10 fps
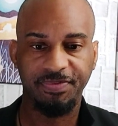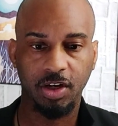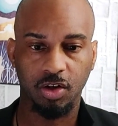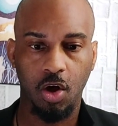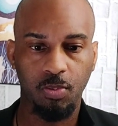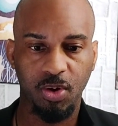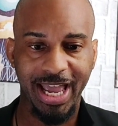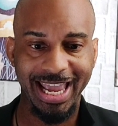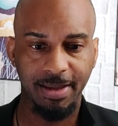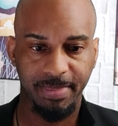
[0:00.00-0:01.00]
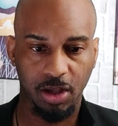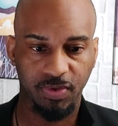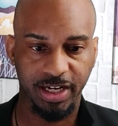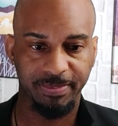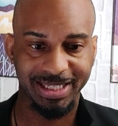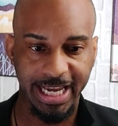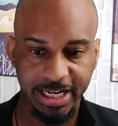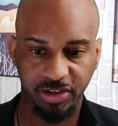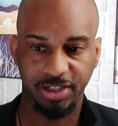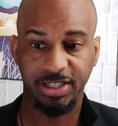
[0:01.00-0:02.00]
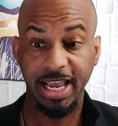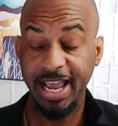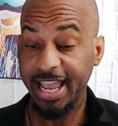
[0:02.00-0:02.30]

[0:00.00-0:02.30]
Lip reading: of the global AML recommendations.